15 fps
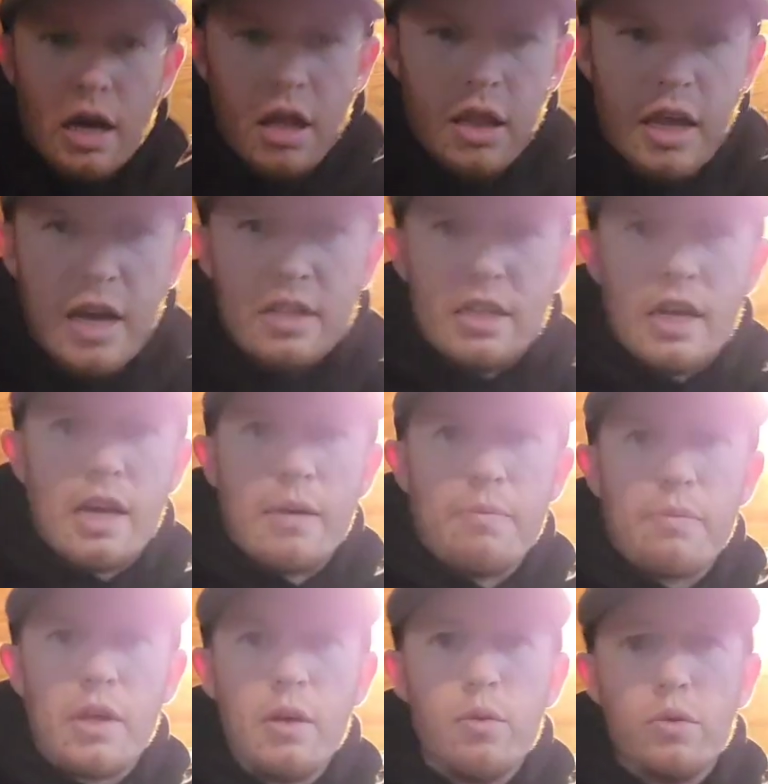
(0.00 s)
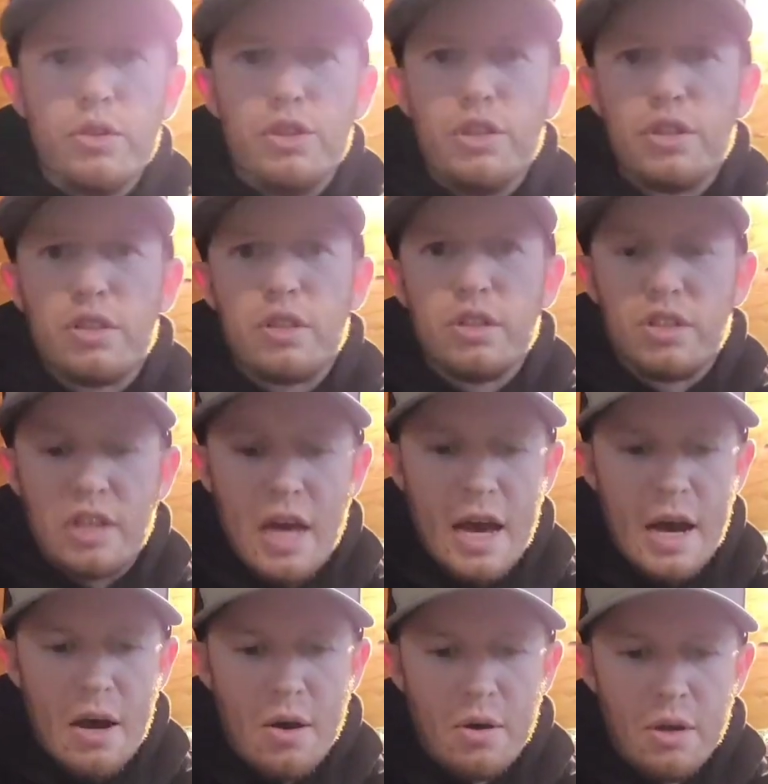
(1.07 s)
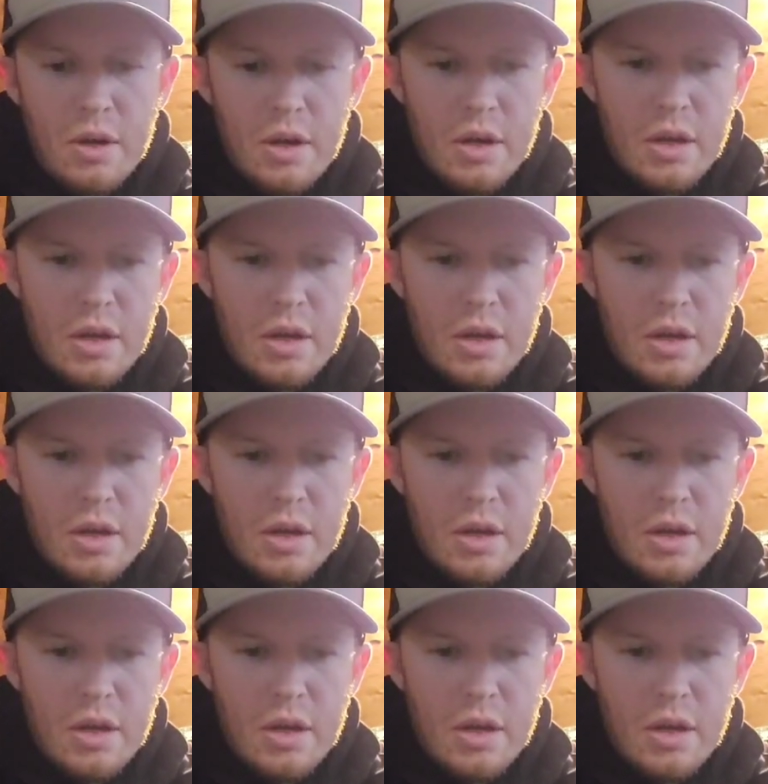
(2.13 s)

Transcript: got last time. It was just the style.